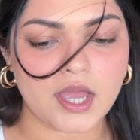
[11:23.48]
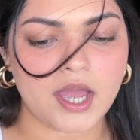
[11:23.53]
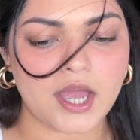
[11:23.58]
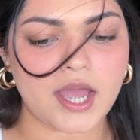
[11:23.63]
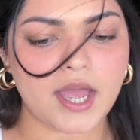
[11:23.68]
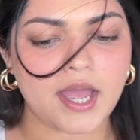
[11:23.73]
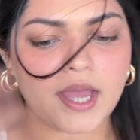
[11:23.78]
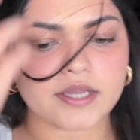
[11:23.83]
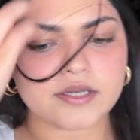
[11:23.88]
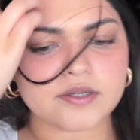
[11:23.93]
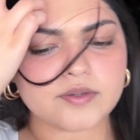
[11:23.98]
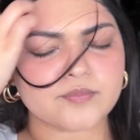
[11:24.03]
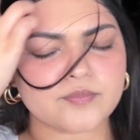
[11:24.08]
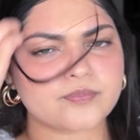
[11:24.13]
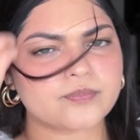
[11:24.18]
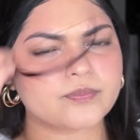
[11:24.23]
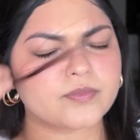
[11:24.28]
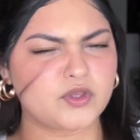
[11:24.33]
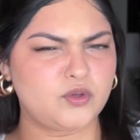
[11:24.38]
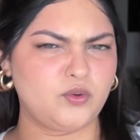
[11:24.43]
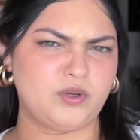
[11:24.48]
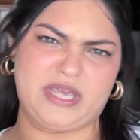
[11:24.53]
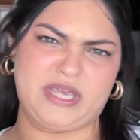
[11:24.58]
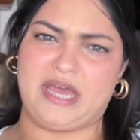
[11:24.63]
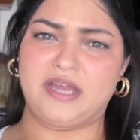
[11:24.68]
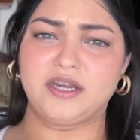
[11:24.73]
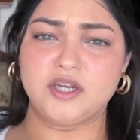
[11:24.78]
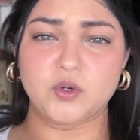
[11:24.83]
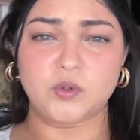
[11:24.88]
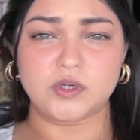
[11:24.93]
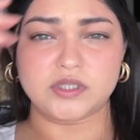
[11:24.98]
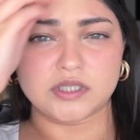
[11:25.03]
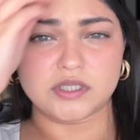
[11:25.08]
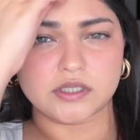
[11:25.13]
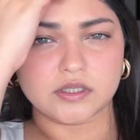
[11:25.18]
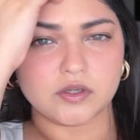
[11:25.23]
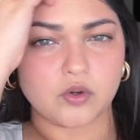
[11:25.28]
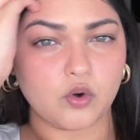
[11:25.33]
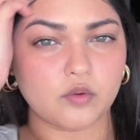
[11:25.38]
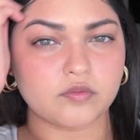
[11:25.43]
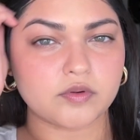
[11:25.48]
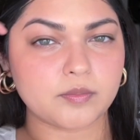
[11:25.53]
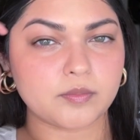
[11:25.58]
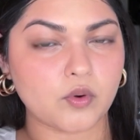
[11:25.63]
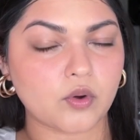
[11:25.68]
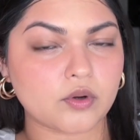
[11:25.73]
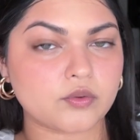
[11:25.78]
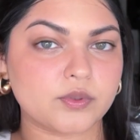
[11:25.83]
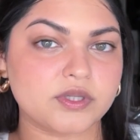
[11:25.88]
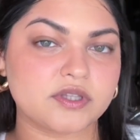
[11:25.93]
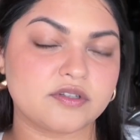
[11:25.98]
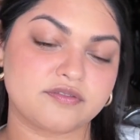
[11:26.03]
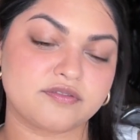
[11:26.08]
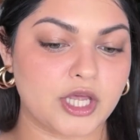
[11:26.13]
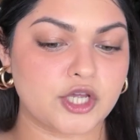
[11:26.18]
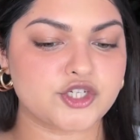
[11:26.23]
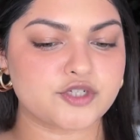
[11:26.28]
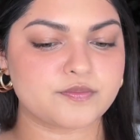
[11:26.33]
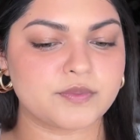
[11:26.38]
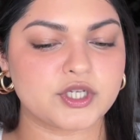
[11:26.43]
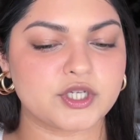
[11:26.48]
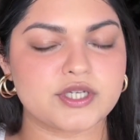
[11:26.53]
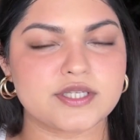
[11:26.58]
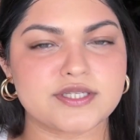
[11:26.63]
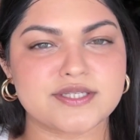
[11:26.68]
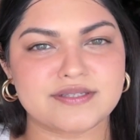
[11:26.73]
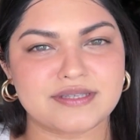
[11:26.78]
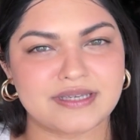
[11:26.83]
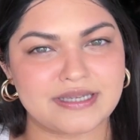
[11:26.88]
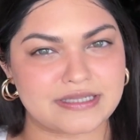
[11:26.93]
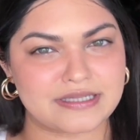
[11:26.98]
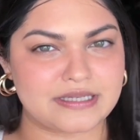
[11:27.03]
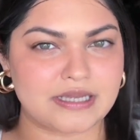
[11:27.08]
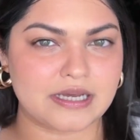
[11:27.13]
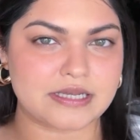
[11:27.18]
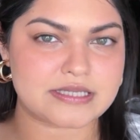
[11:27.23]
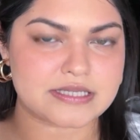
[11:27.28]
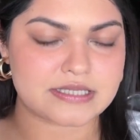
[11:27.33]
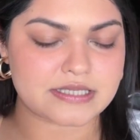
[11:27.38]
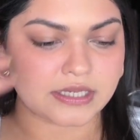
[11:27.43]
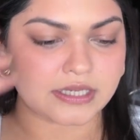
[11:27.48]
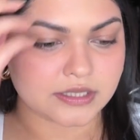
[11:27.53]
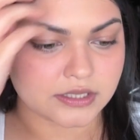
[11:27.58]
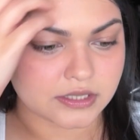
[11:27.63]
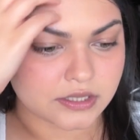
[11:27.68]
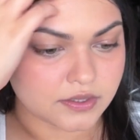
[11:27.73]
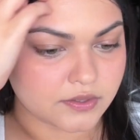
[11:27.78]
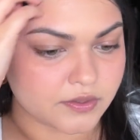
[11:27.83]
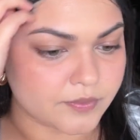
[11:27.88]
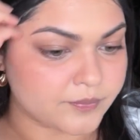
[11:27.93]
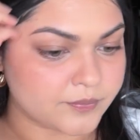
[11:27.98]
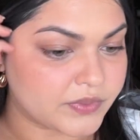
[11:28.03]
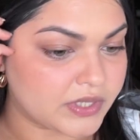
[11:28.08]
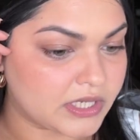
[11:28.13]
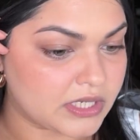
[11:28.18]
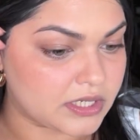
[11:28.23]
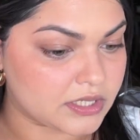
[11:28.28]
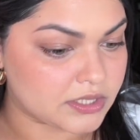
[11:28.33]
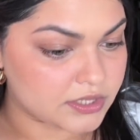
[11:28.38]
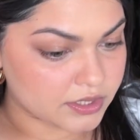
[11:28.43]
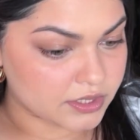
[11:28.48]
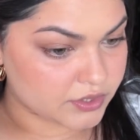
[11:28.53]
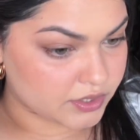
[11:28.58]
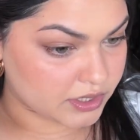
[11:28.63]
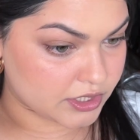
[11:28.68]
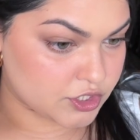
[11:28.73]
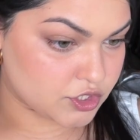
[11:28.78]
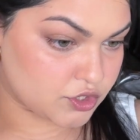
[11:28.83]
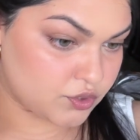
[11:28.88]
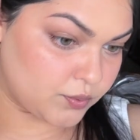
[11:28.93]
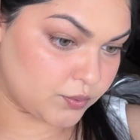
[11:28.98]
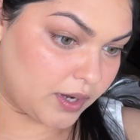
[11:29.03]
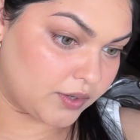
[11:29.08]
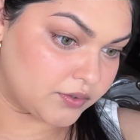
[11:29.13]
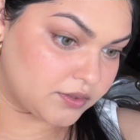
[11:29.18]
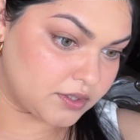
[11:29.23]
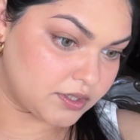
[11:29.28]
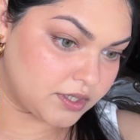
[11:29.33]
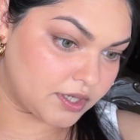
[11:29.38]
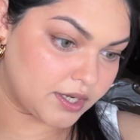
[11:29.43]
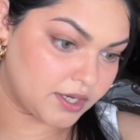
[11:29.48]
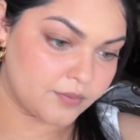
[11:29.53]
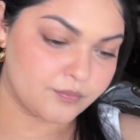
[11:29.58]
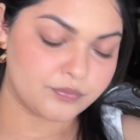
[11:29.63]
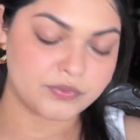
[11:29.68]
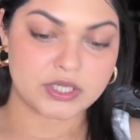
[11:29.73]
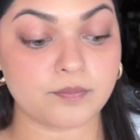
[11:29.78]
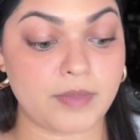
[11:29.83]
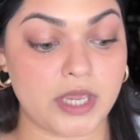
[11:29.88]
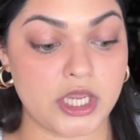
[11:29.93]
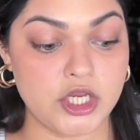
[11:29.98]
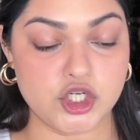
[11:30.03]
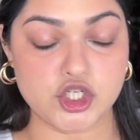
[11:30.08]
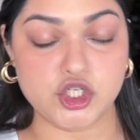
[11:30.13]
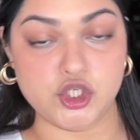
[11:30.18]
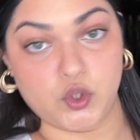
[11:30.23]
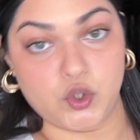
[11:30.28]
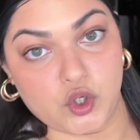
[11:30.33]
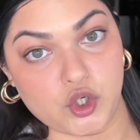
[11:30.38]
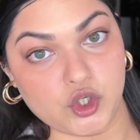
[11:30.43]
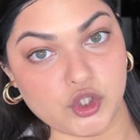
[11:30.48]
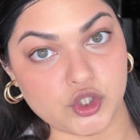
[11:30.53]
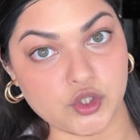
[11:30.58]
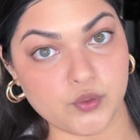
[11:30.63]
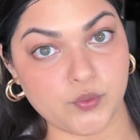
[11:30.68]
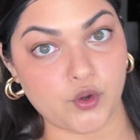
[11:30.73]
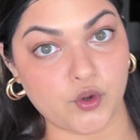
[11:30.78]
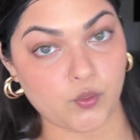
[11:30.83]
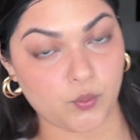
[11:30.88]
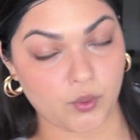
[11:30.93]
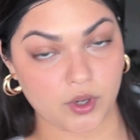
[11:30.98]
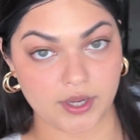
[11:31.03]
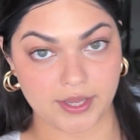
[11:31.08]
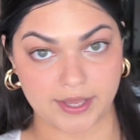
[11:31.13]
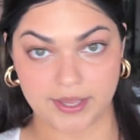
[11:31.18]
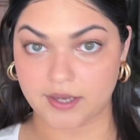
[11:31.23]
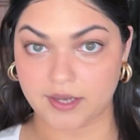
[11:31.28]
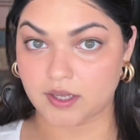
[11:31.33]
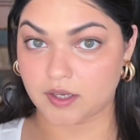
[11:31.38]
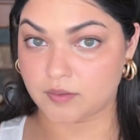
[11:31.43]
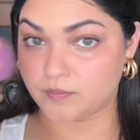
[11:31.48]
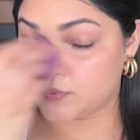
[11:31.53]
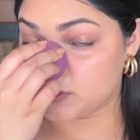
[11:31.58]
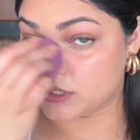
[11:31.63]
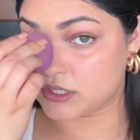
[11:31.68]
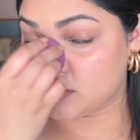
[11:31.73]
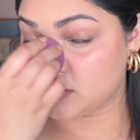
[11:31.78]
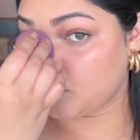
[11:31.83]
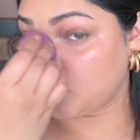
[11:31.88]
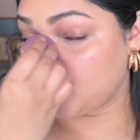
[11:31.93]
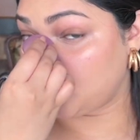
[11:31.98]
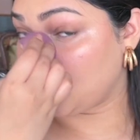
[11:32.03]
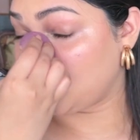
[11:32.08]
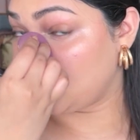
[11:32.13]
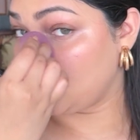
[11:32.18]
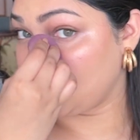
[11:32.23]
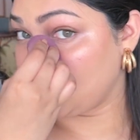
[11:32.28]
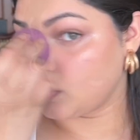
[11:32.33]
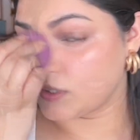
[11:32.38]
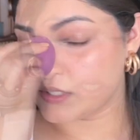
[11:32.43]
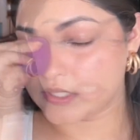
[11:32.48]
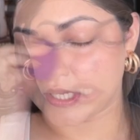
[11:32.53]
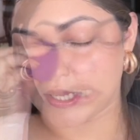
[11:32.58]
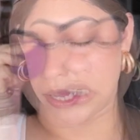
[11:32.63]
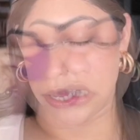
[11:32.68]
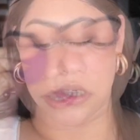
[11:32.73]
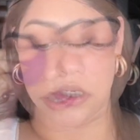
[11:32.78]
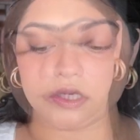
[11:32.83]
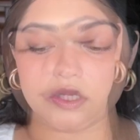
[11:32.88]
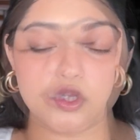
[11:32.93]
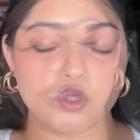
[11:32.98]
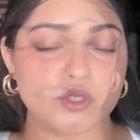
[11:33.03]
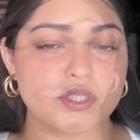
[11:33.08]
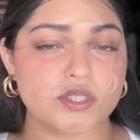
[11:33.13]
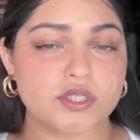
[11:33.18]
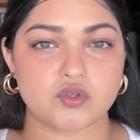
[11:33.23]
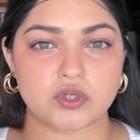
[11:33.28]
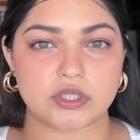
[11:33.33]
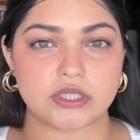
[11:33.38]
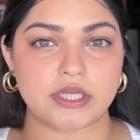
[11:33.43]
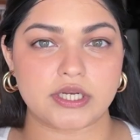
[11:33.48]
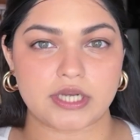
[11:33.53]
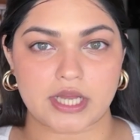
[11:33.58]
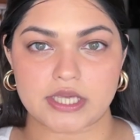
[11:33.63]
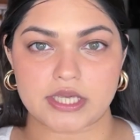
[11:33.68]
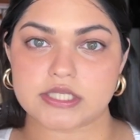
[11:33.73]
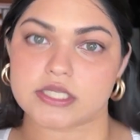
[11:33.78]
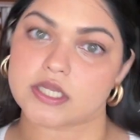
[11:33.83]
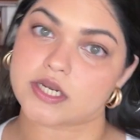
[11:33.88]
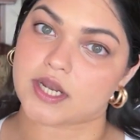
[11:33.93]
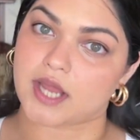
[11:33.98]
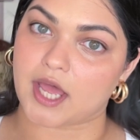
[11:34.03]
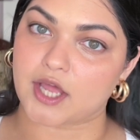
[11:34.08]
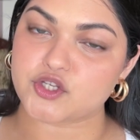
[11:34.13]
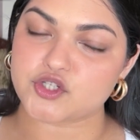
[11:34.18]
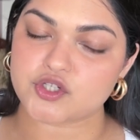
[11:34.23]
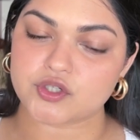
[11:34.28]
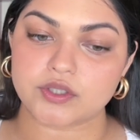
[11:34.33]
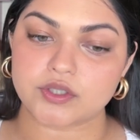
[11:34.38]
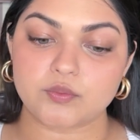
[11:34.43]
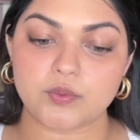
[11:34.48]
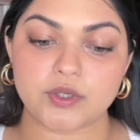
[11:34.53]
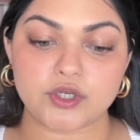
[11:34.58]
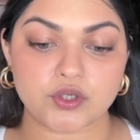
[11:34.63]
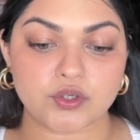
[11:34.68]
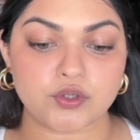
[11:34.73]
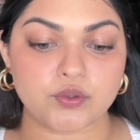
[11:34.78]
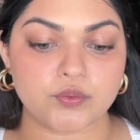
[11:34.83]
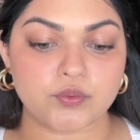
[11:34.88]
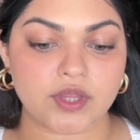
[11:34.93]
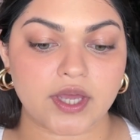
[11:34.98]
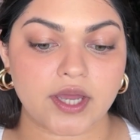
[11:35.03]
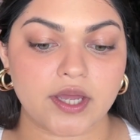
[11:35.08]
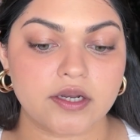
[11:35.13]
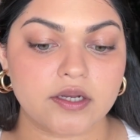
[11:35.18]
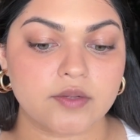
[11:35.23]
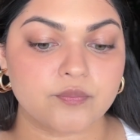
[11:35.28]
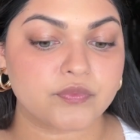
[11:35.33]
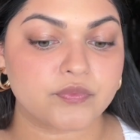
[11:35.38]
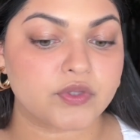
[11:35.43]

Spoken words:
And you can go a little overboard with the blush because it does tend to decrease throughout the day. Make sure to go ahead and put some on your nose. It looks really nice and natural when you do that.